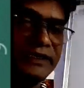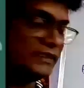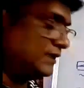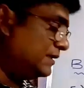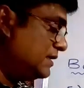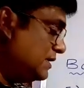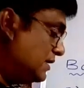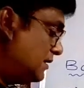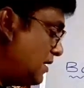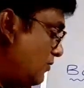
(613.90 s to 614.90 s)
degree.
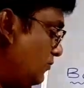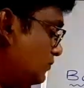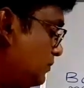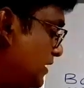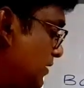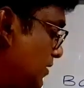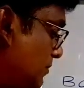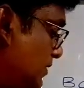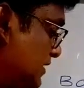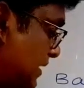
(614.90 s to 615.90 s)
Now figure
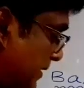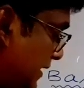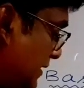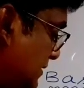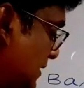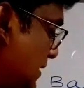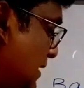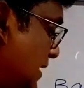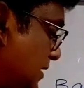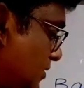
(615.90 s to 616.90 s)
number 7 is
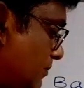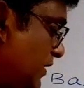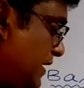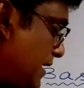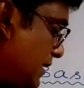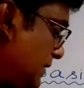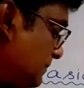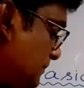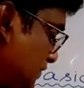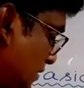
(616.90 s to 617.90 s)
a complete
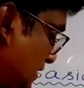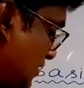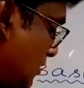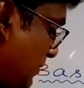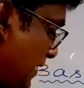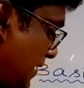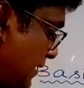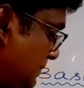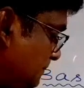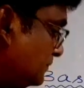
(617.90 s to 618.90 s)
angle. What is a complete
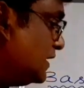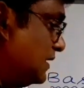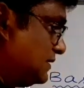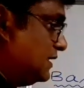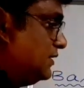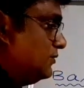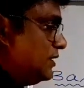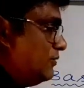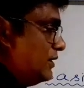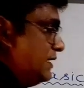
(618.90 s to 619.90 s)
angle? I said you
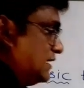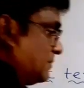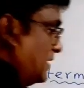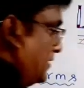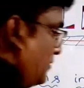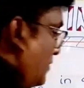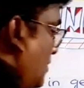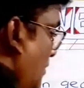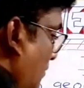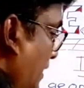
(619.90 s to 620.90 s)
now, I explain you,
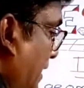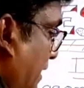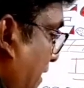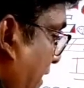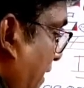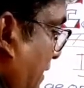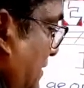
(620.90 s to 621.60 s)
when a ray